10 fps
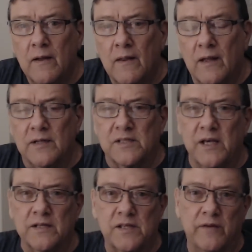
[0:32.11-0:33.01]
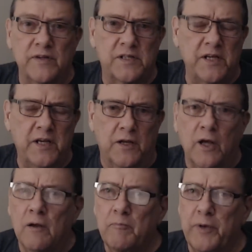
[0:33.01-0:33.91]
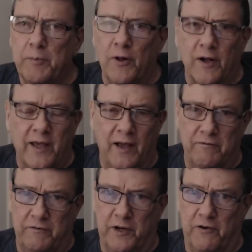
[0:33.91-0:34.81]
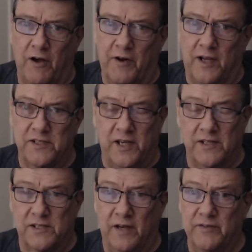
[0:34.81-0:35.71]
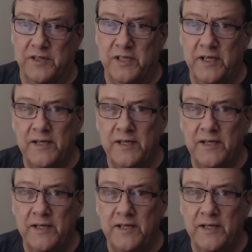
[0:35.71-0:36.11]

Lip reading: Isaiah 17. People can't figure out Isaiah 17.